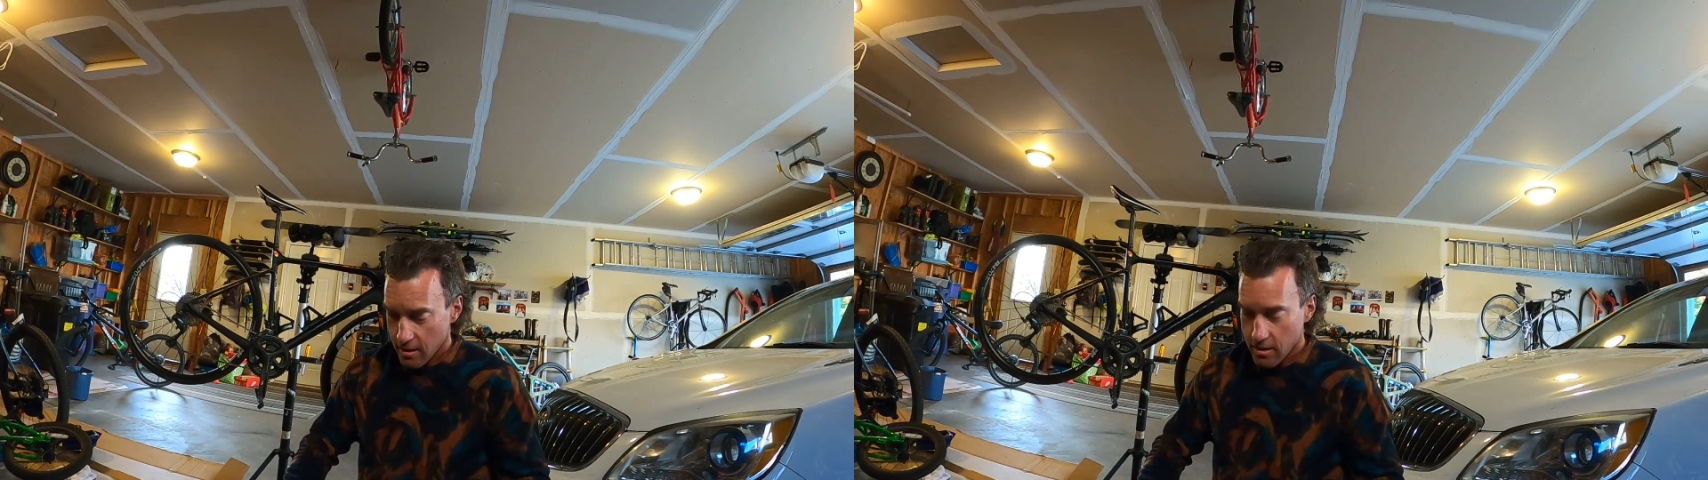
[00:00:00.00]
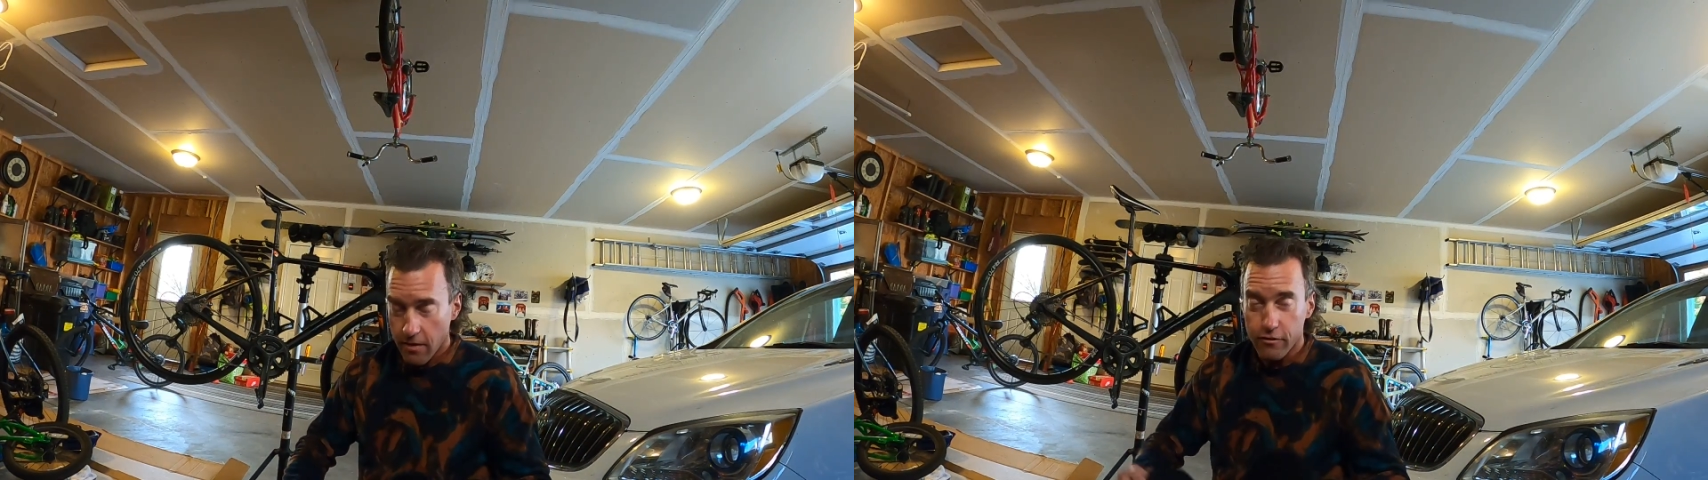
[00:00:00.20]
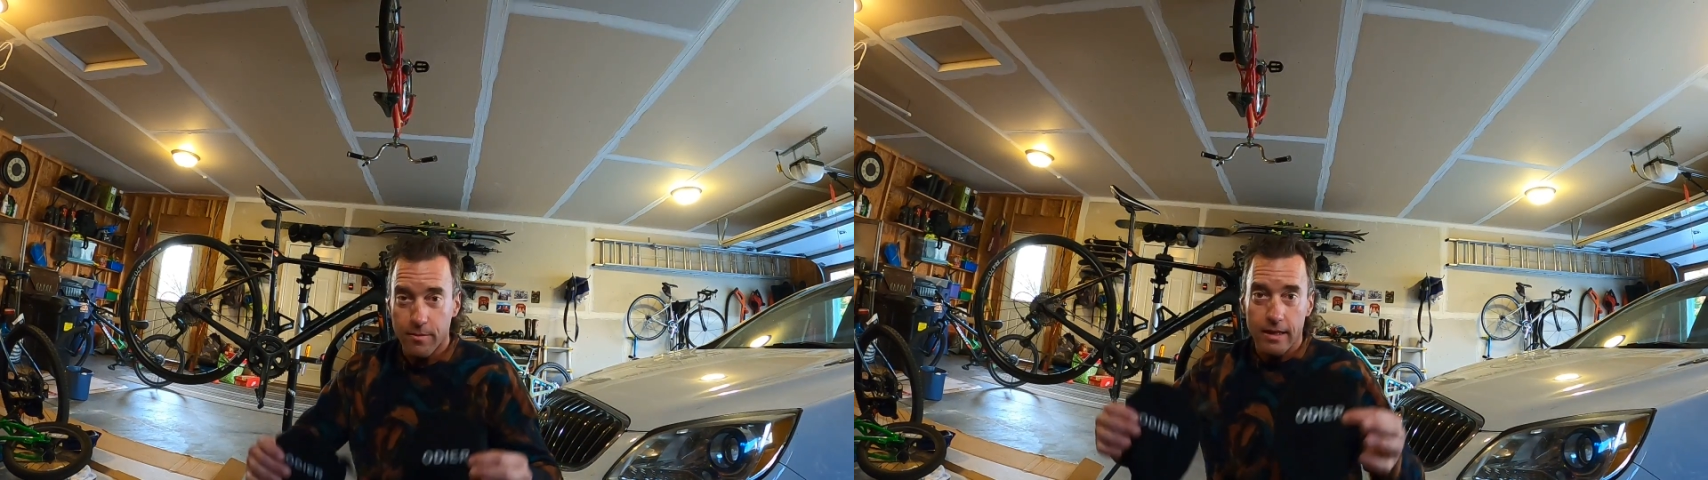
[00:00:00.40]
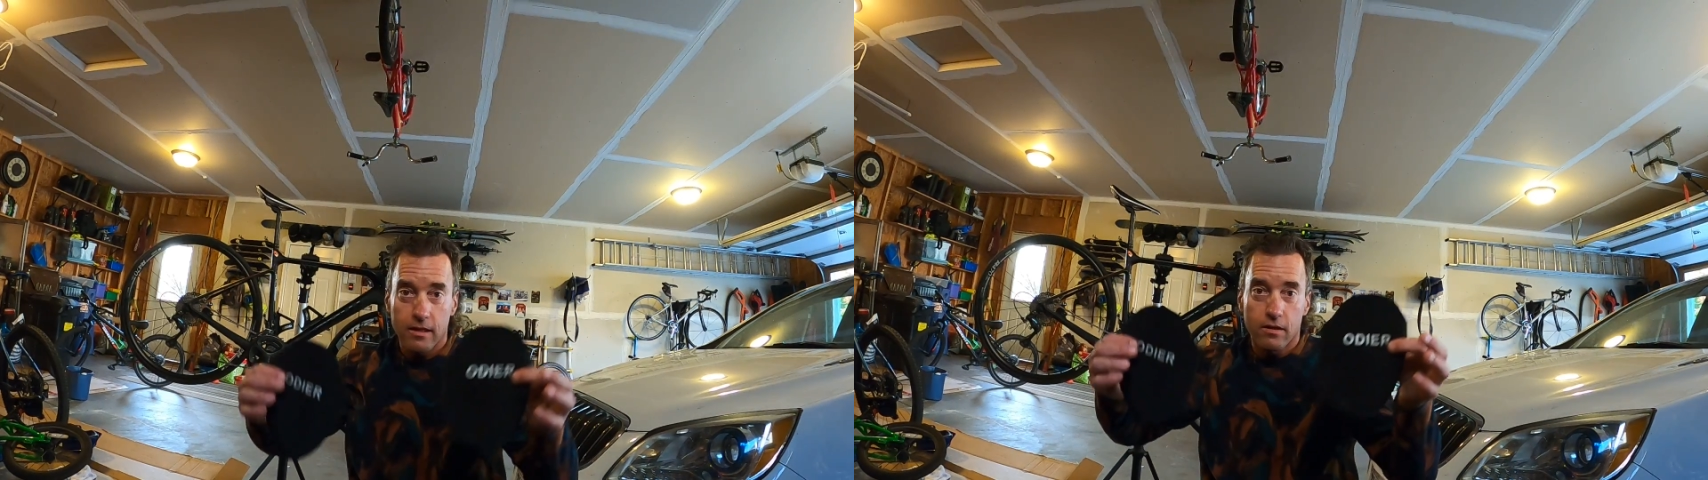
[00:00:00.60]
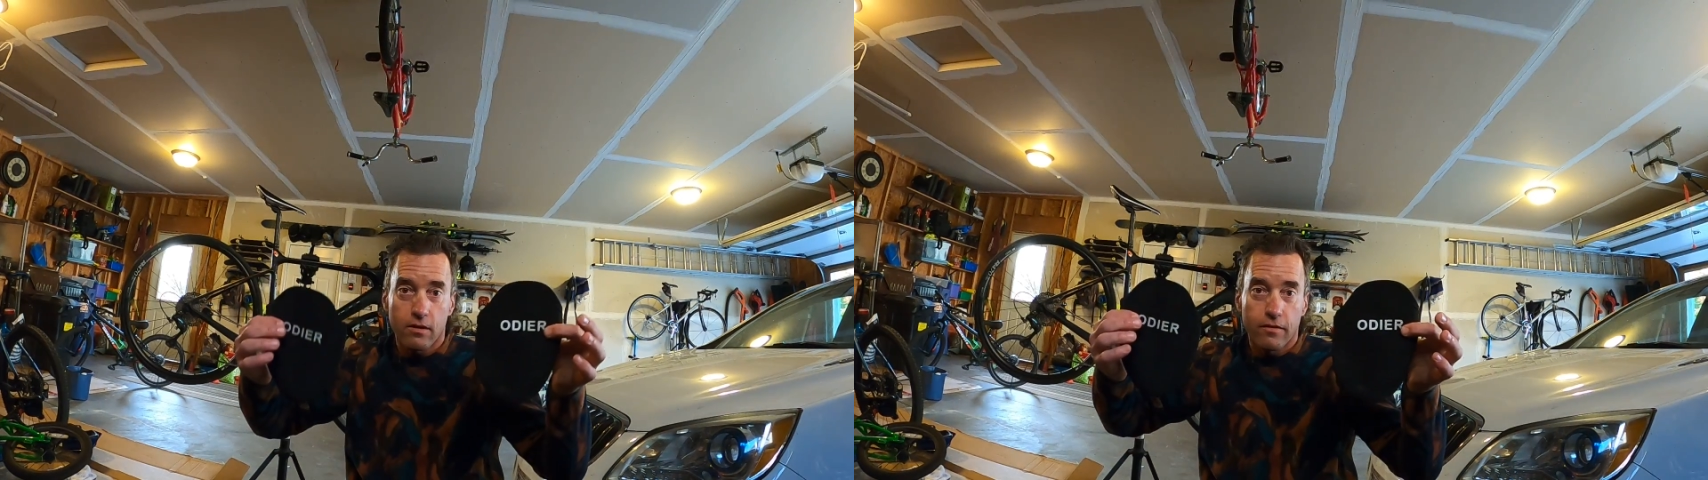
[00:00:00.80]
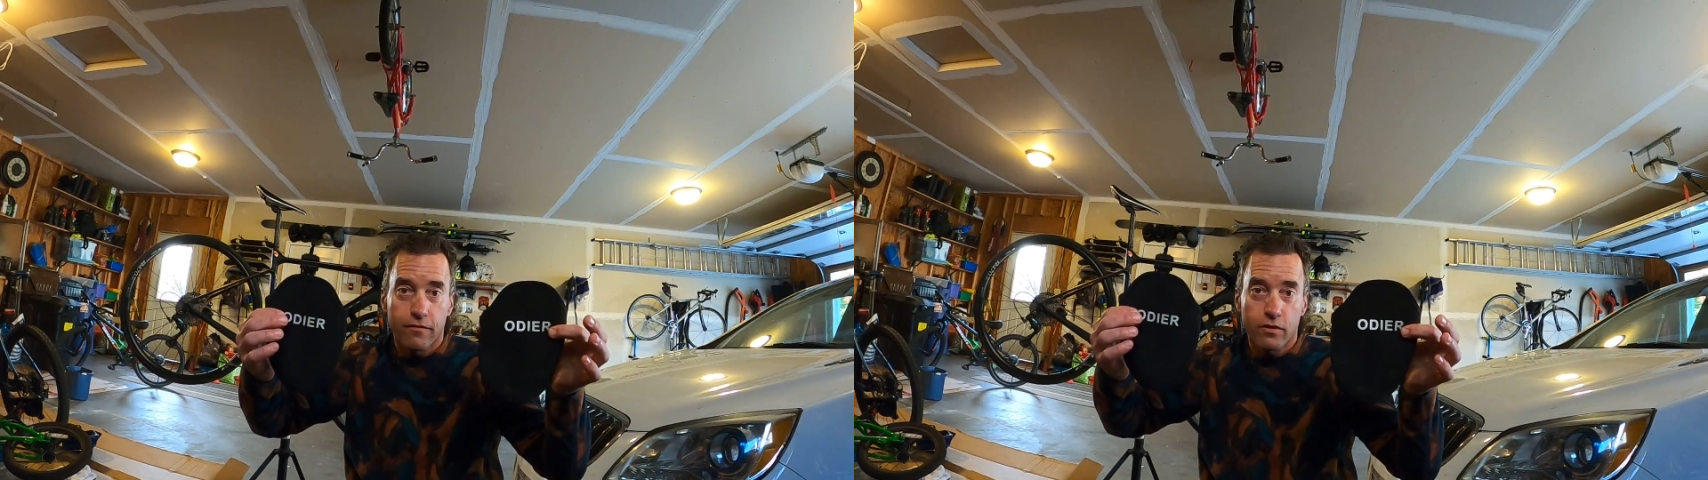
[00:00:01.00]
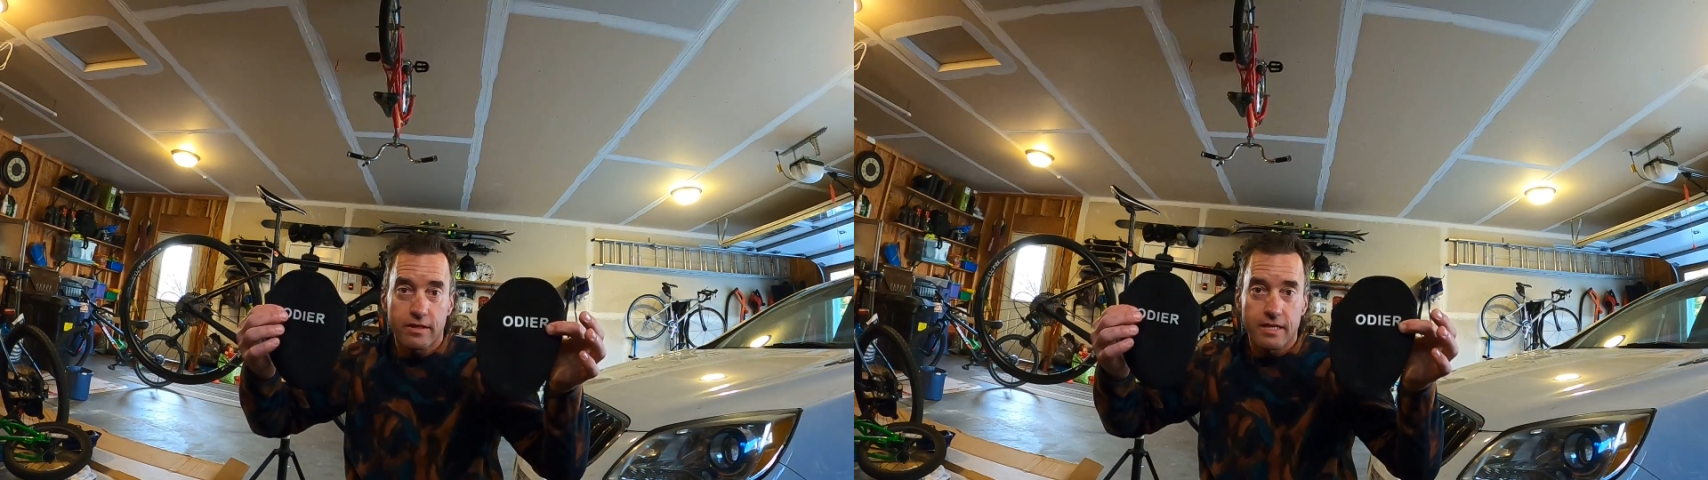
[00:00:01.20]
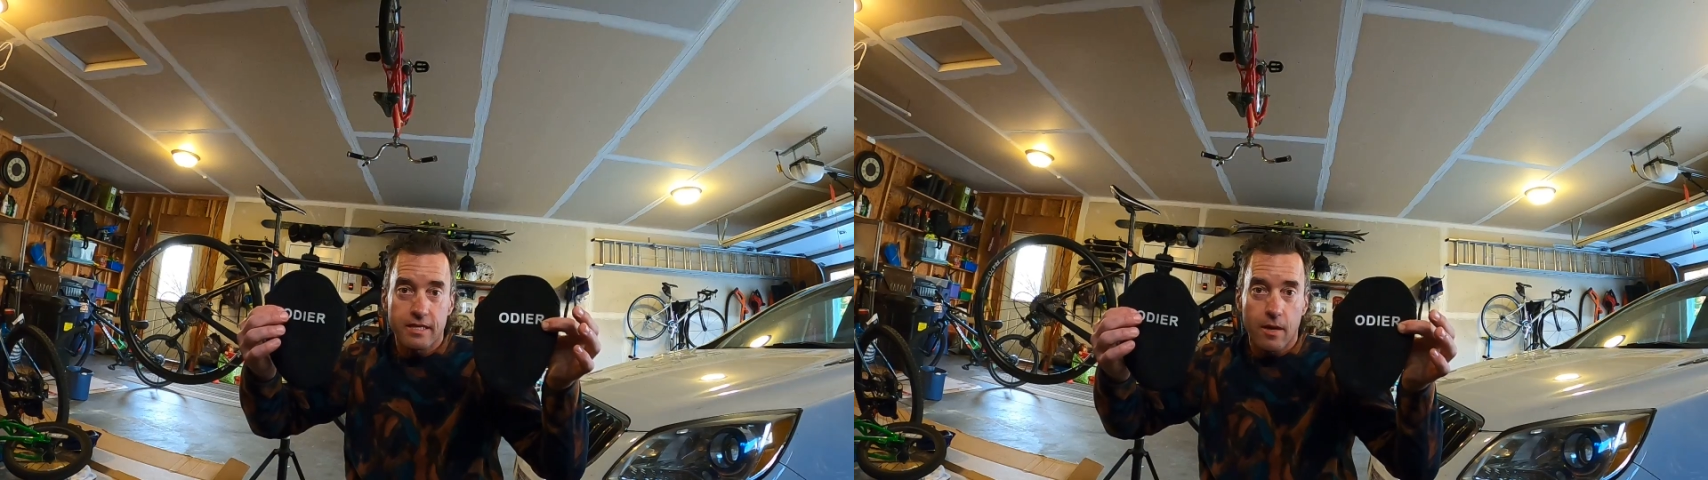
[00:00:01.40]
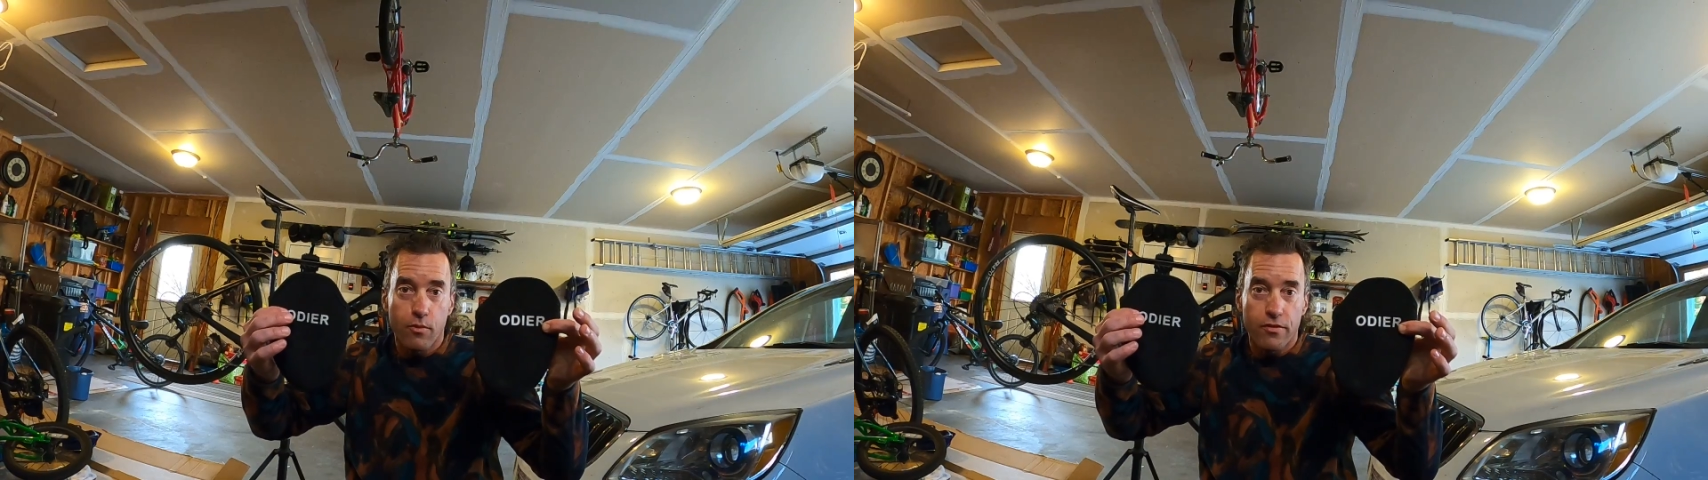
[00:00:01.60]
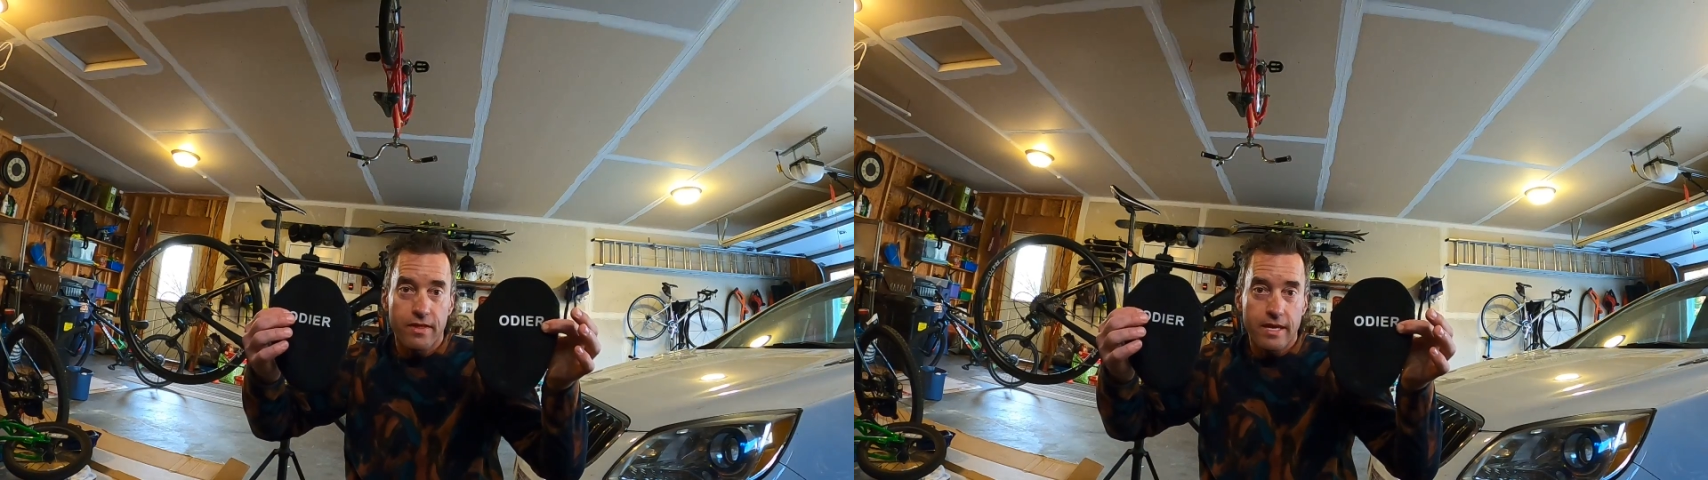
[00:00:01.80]
covered my little footsies up
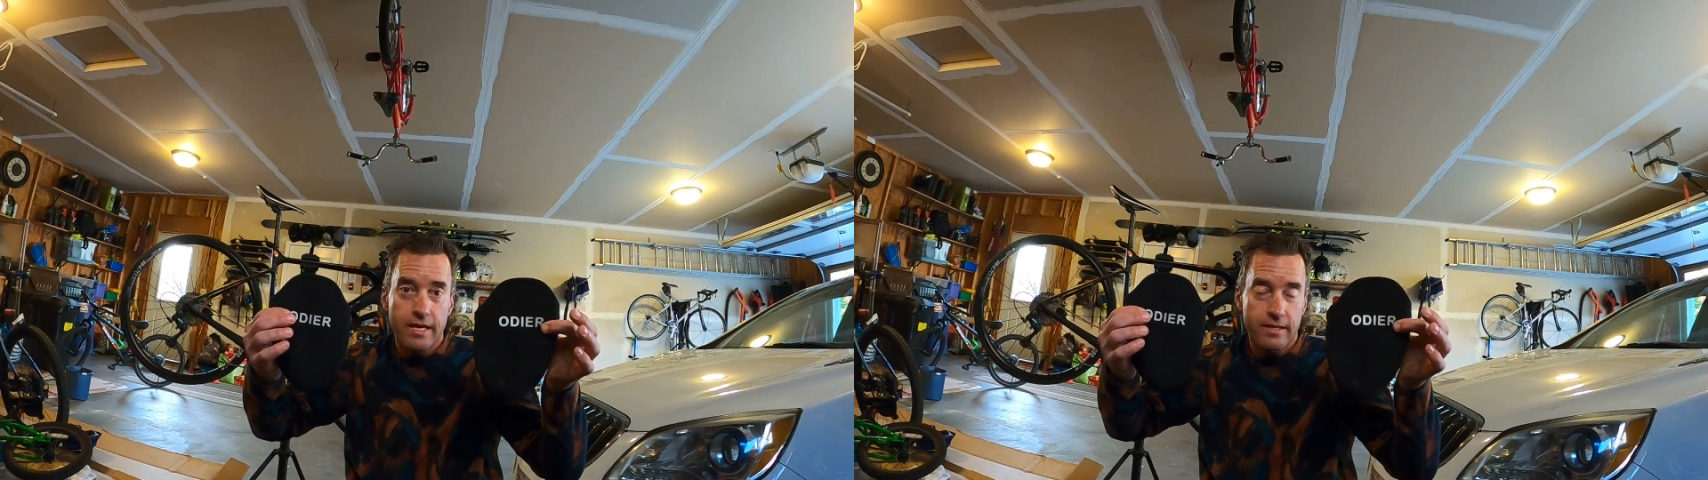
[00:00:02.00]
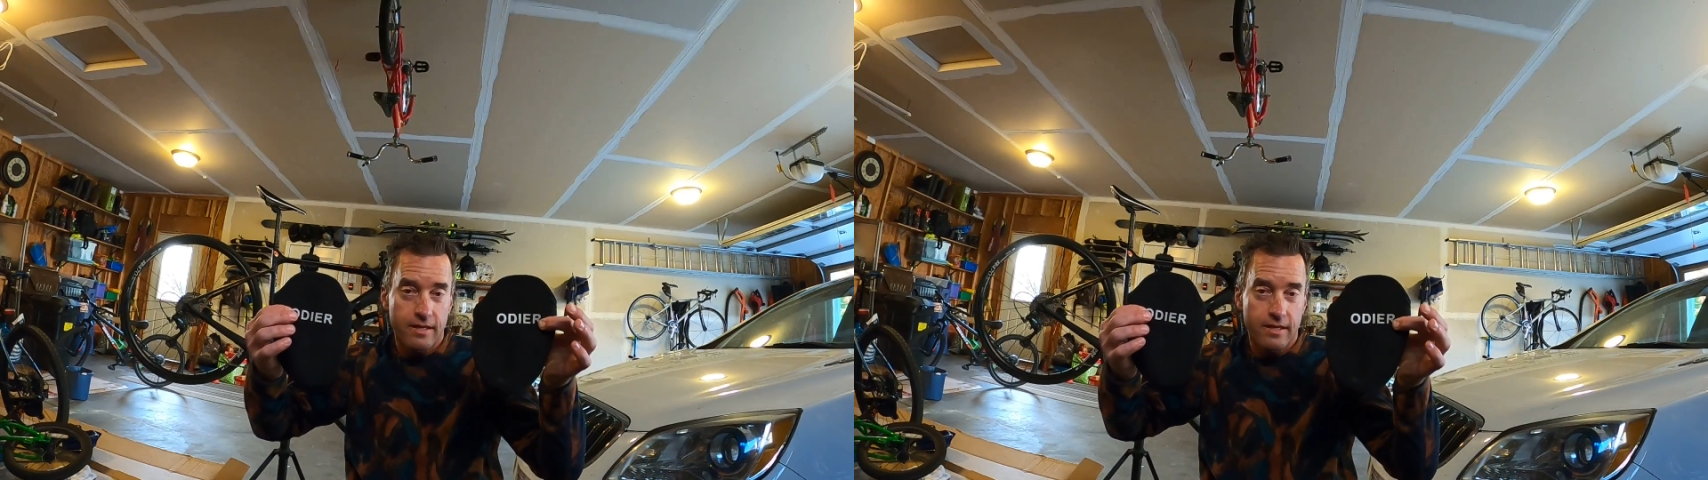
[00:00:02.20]
with these.